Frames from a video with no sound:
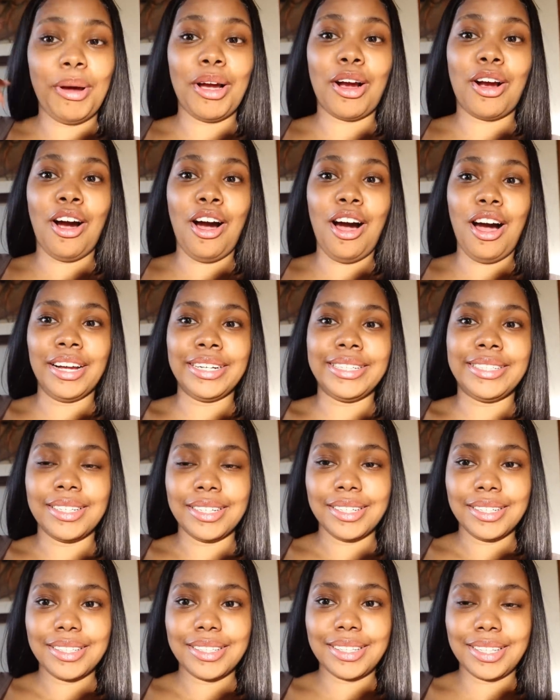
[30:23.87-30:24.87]
oh my
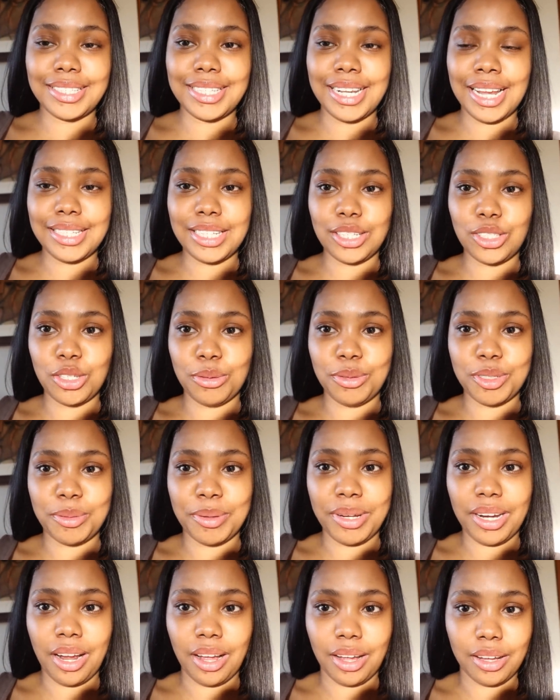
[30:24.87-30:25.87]
god, this lighting's so
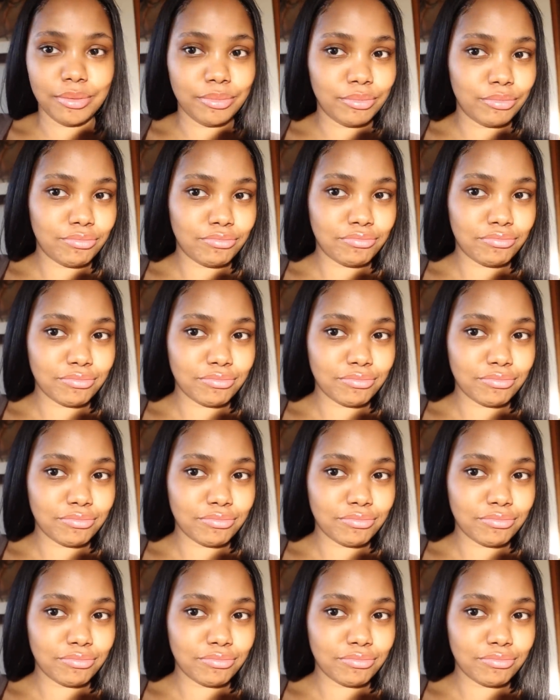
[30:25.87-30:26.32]
much better.